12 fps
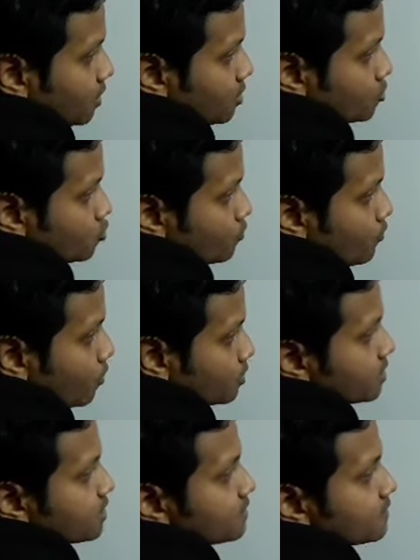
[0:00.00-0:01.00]
So for
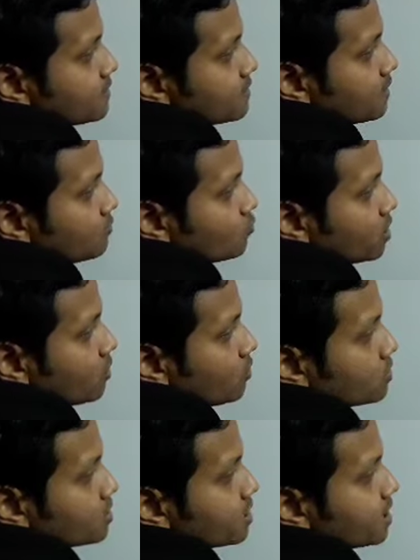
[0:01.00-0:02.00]
this reason we
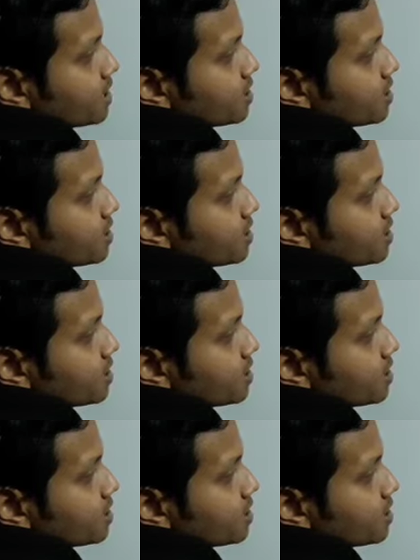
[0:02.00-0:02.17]
consider a